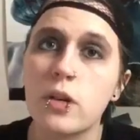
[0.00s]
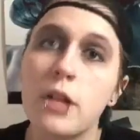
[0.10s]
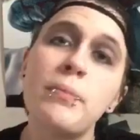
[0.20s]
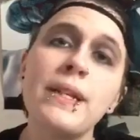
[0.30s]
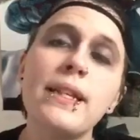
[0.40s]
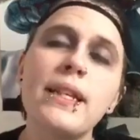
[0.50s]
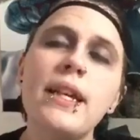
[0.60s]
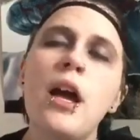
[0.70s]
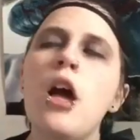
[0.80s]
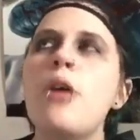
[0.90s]

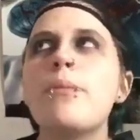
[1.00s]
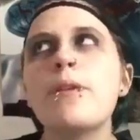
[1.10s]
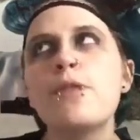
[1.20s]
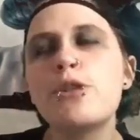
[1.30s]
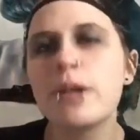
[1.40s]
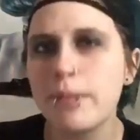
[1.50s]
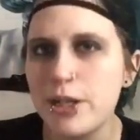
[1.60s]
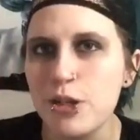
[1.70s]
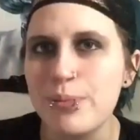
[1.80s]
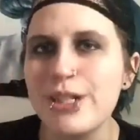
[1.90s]
completely, but if you're doing my
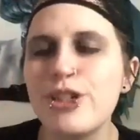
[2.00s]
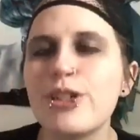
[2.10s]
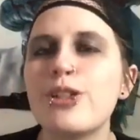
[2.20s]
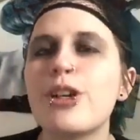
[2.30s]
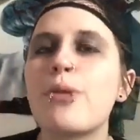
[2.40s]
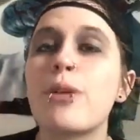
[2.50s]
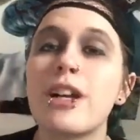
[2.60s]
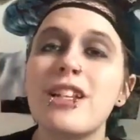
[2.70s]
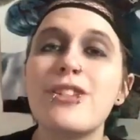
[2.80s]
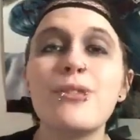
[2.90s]
new PG look, we're
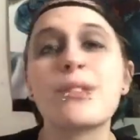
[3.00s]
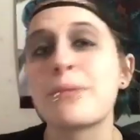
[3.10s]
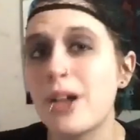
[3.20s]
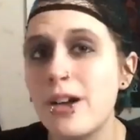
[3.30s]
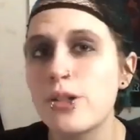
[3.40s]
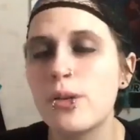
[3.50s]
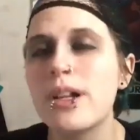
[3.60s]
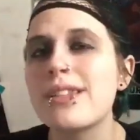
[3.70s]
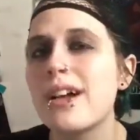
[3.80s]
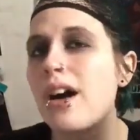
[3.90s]
gonna do some
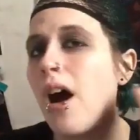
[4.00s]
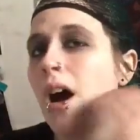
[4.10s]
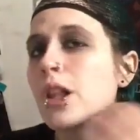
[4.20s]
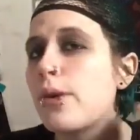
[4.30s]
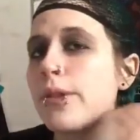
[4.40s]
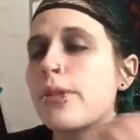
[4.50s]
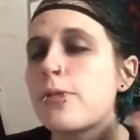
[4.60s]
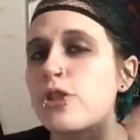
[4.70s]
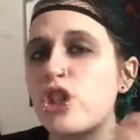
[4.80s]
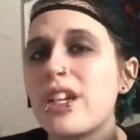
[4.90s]
contouring to hollow out the
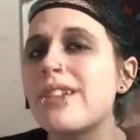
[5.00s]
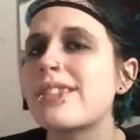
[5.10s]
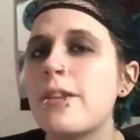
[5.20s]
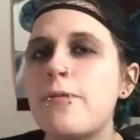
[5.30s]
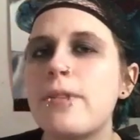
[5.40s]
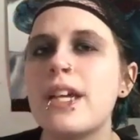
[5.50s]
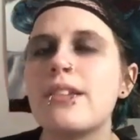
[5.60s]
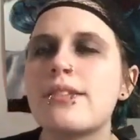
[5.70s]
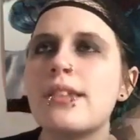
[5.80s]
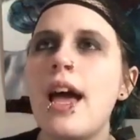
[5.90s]
cheeks and
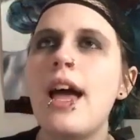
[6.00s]
face